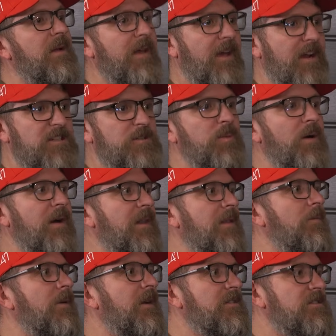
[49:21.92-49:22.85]
explaining to
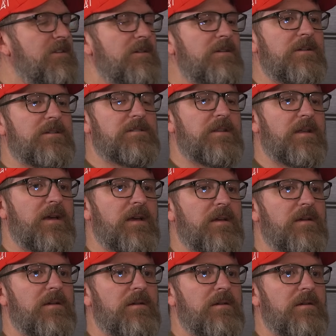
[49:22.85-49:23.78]
them what he's doing. It's
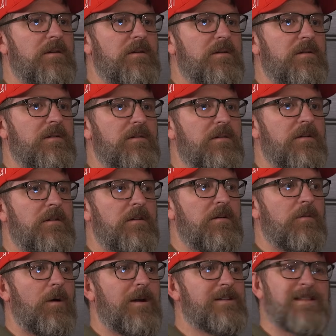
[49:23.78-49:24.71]
like,
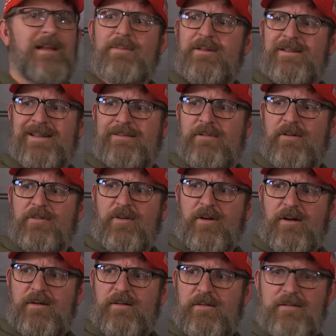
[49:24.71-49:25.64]
why hasn't that been done
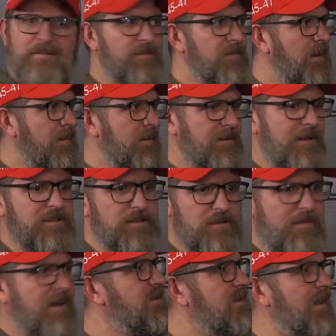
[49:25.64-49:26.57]
before? You're like, that's
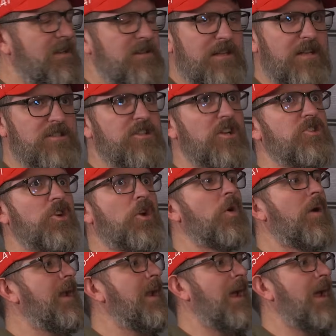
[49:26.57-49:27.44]
amazing. That's such a great